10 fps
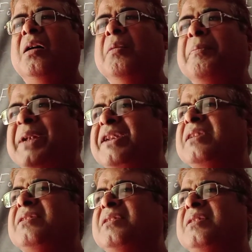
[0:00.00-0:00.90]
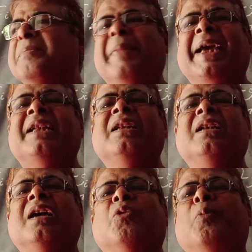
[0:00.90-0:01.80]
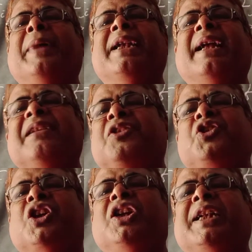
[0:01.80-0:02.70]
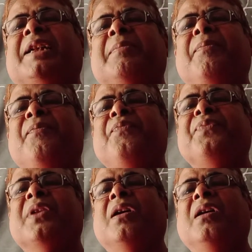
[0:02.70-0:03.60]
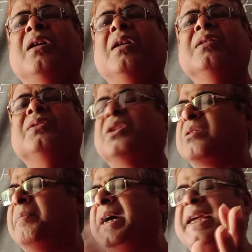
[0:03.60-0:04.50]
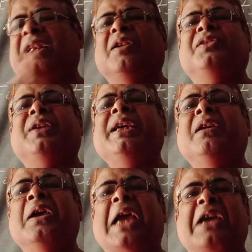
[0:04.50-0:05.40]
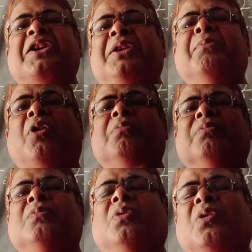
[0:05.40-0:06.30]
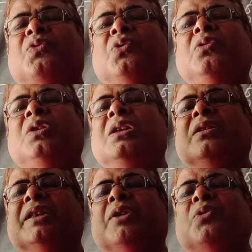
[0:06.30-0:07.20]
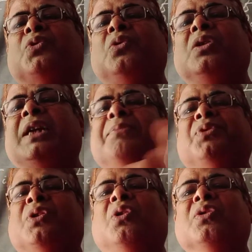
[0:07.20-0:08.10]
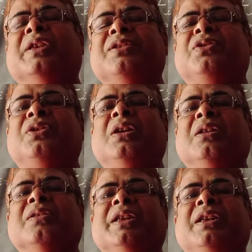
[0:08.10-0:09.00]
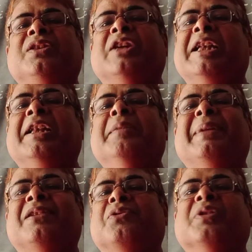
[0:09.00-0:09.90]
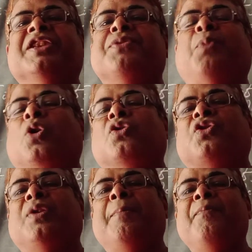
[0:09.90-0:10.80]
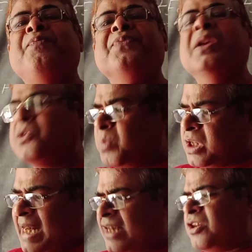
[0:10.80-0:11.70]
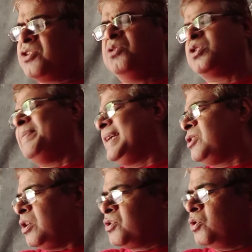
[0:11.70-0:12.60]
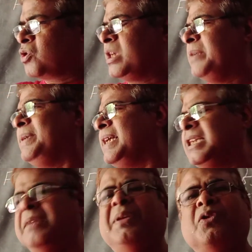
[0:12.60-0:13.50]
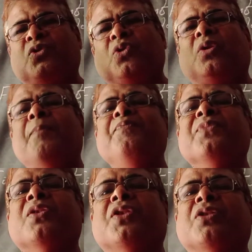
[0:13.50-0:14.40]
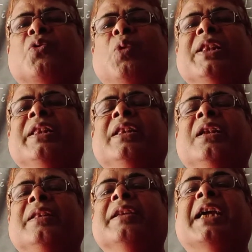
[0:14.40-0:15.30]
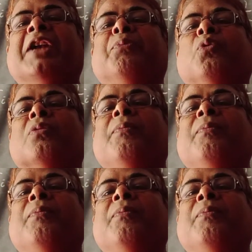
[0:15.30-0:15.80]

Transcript: British men, women, and the children, just by and say angry mob. Also, they also captured all these the three elements on the spot. But later also British also got defeated. Then also just won the Kanpur.